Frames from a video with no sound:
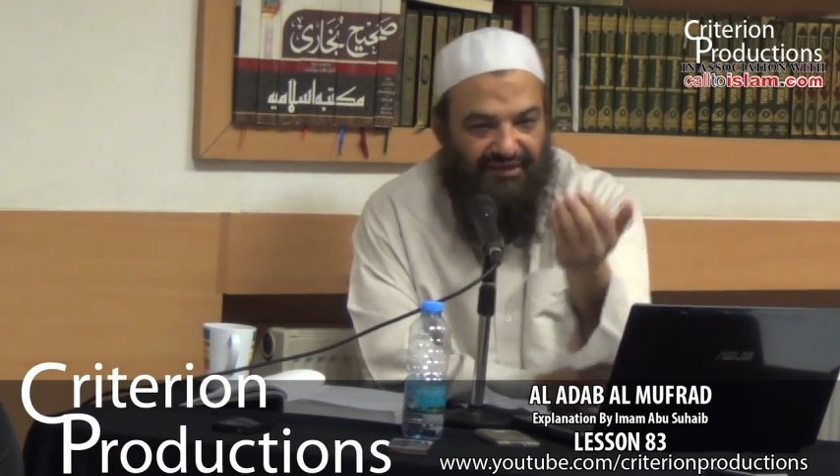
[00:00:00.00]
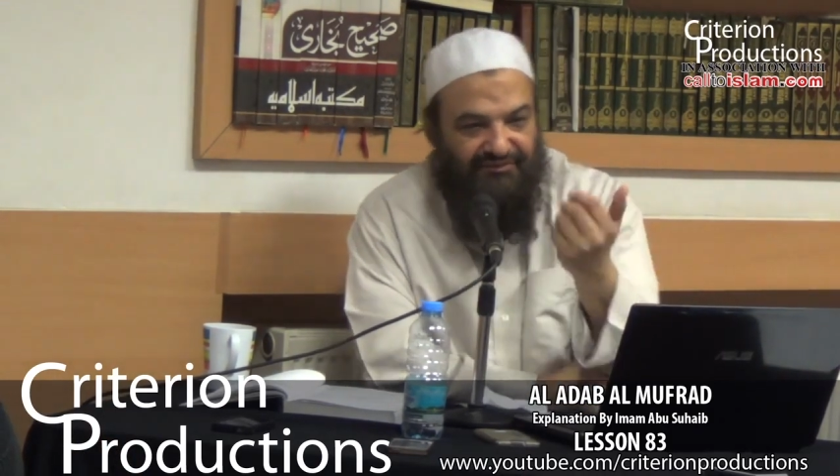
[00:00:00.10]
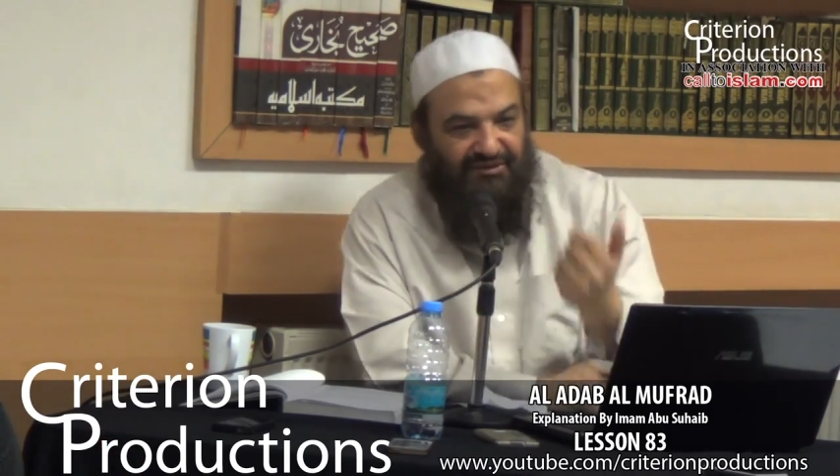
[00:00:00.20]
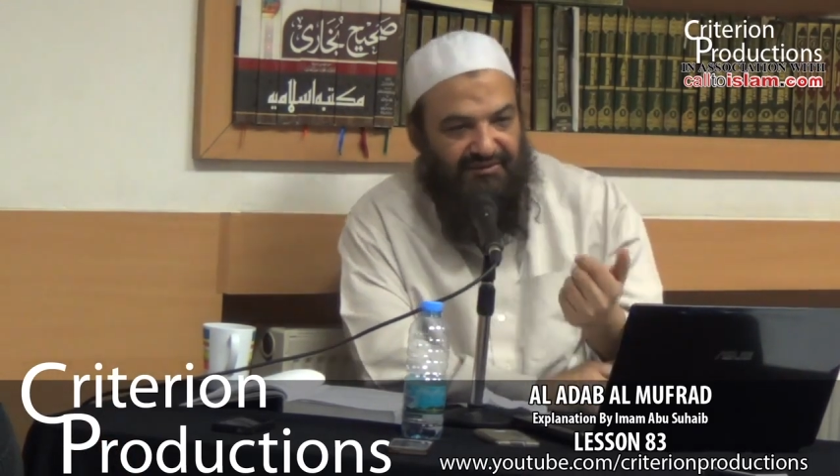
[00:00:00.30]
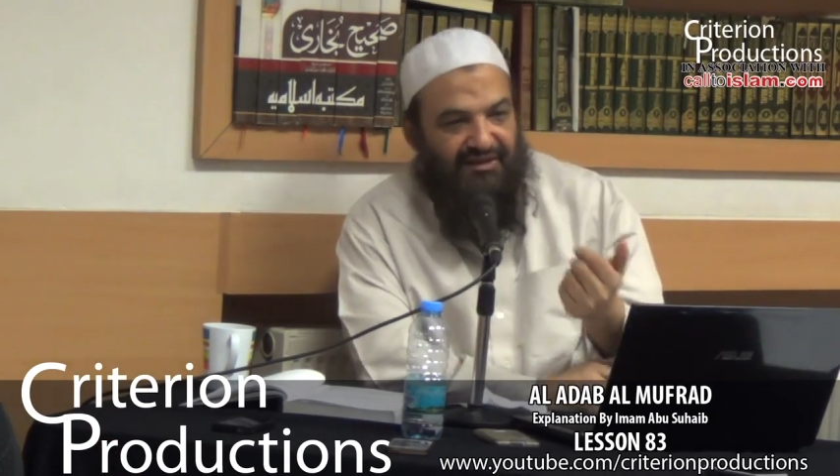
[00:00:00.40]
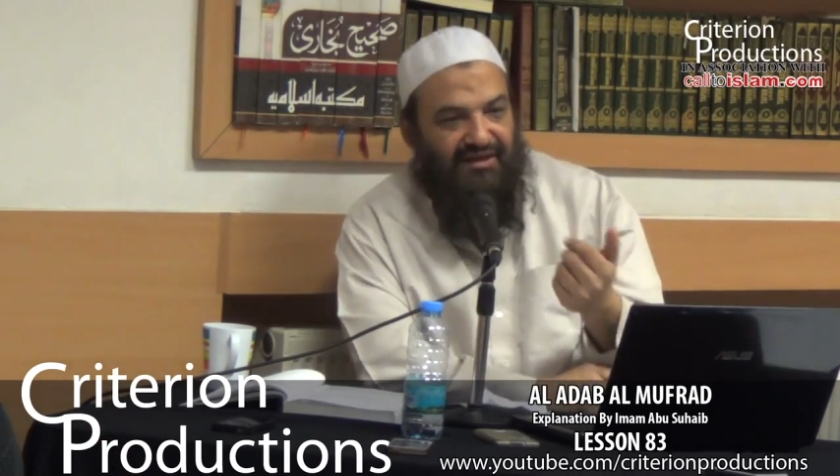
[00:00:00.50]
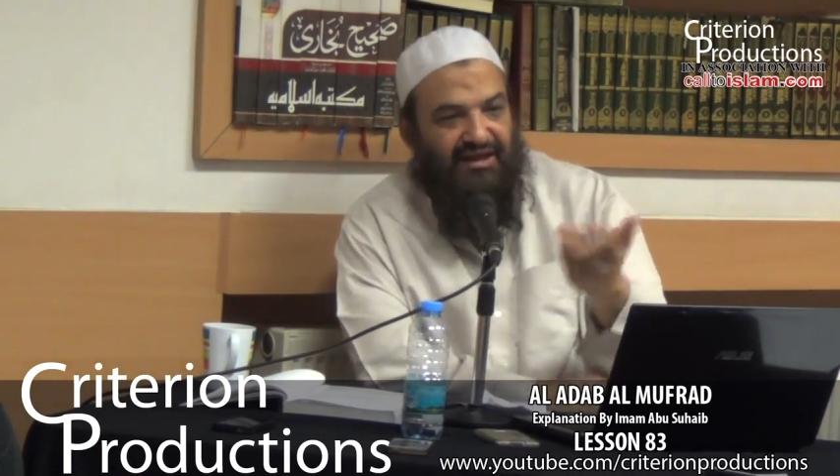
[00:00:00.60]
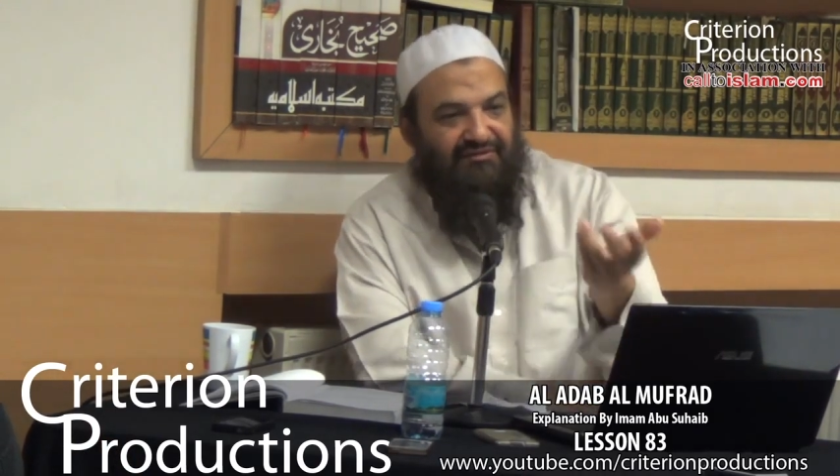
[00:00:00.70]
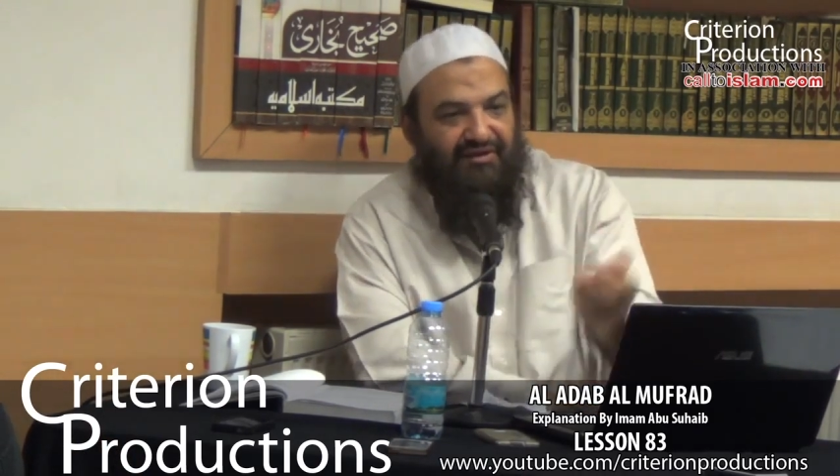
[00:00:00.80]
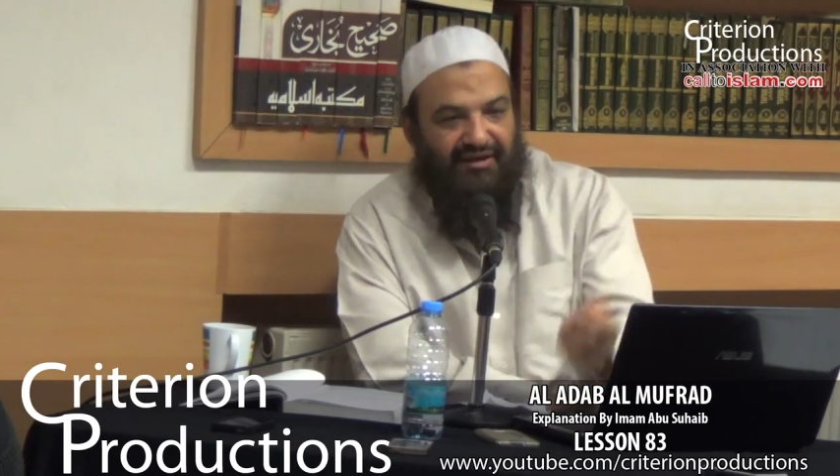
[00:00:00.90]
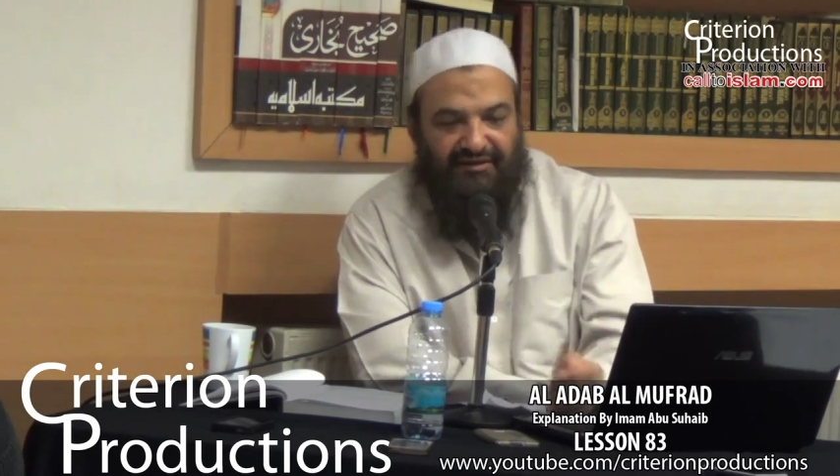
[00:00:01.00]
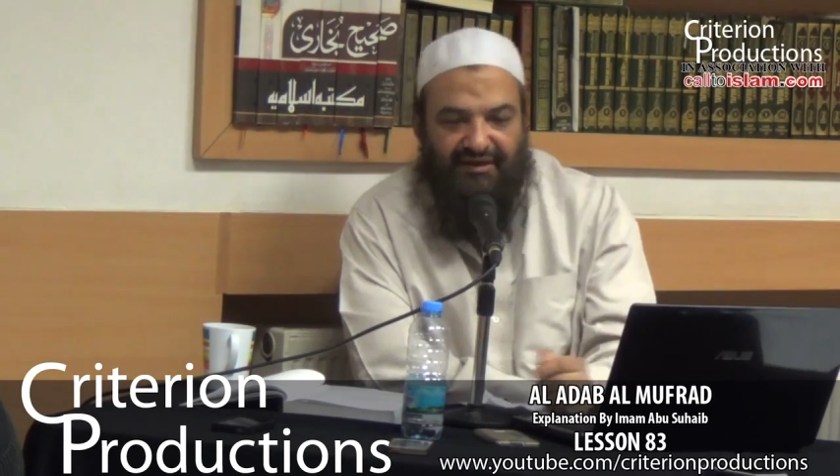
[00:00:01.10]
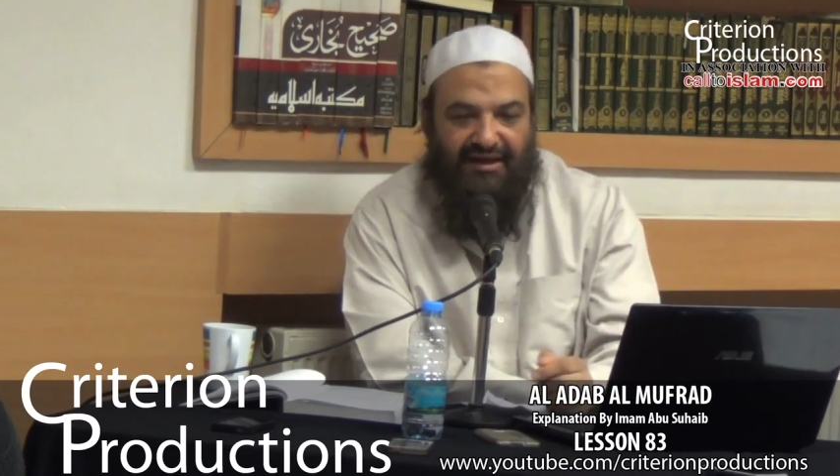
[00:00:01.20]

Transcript: come to me and I give you a